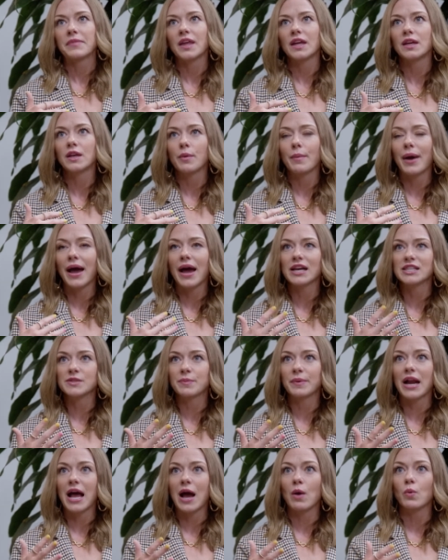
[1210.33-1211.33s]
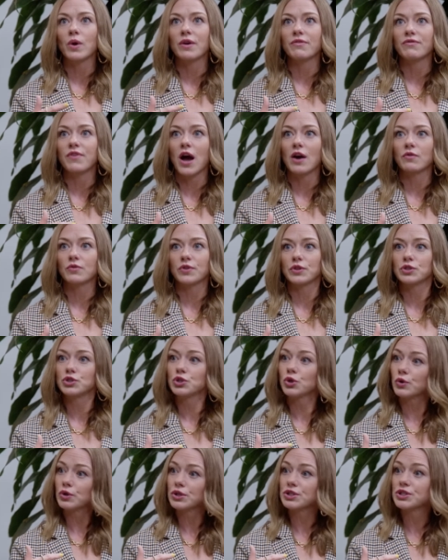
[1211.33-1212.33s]
you know, my husband and I were involved with the
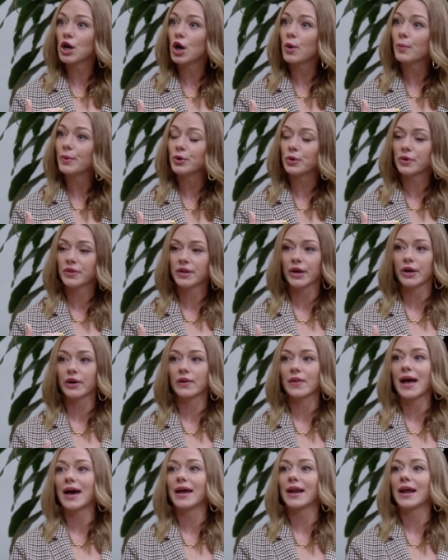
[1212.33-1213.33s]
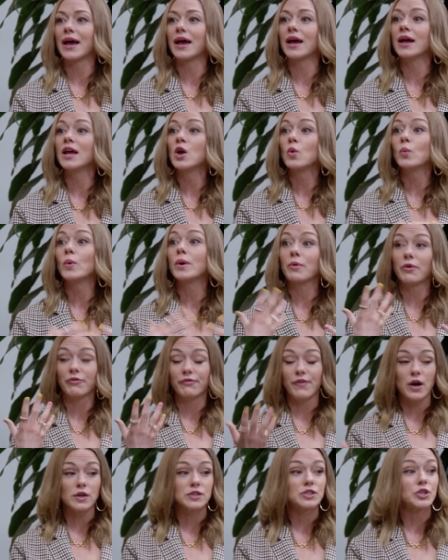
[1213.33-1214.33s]
children's home in North Carolina. We were
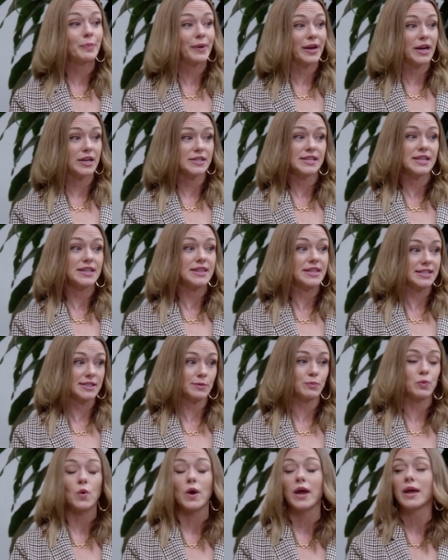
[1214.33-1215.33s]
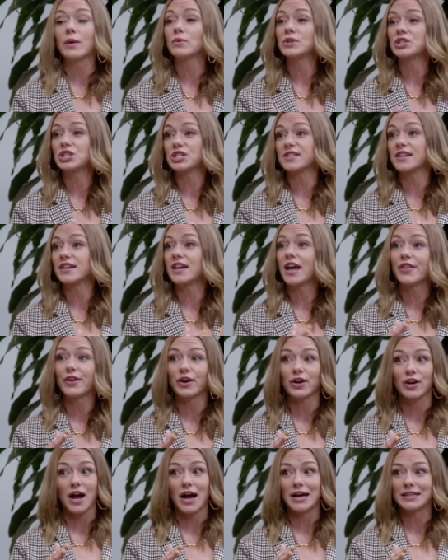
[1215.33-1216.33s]
foster parents at this point, which is
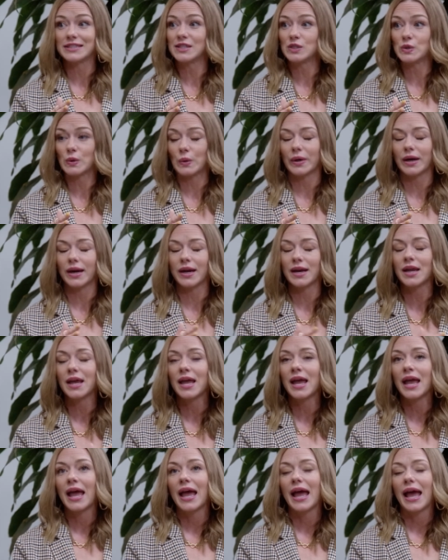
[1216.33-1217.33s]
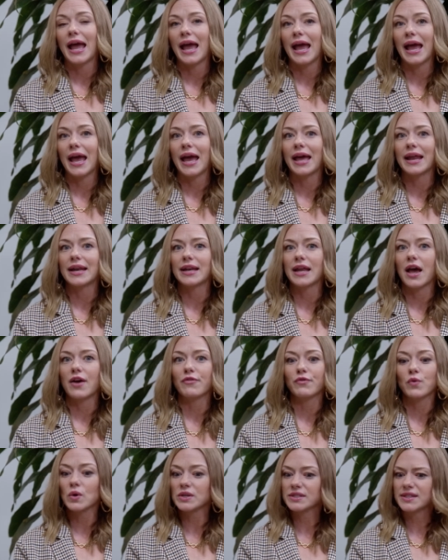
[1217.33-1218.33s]
another God story. And
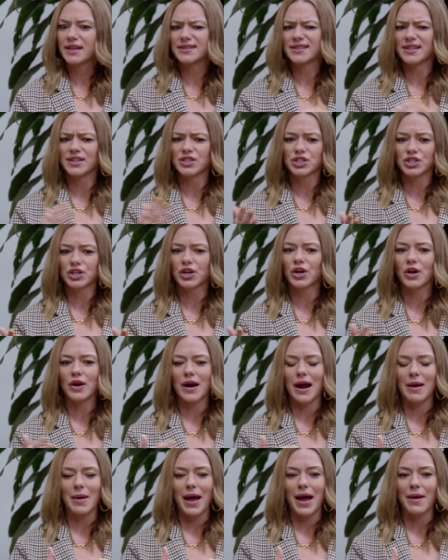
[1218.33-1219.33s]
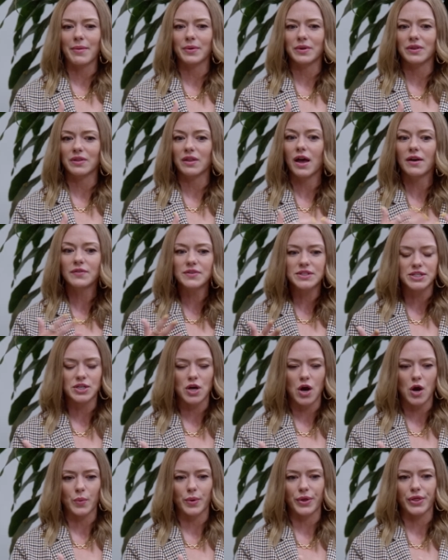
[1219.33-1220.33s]
of course I said, sure, I, I would love to
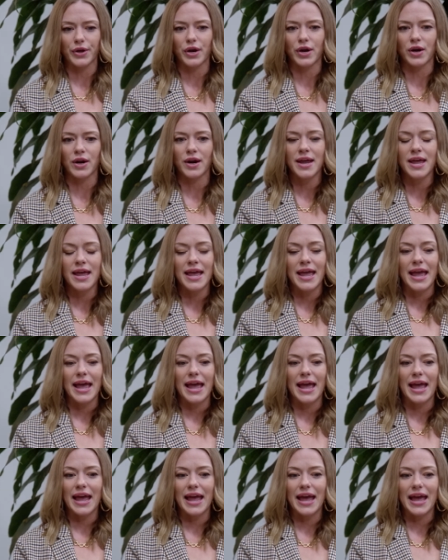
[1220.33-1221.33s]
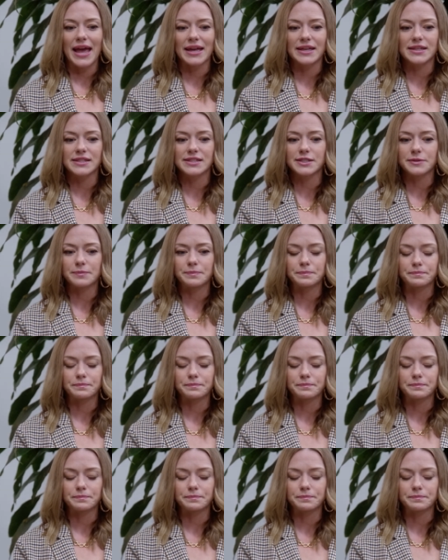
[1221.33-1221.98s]
talk with her. And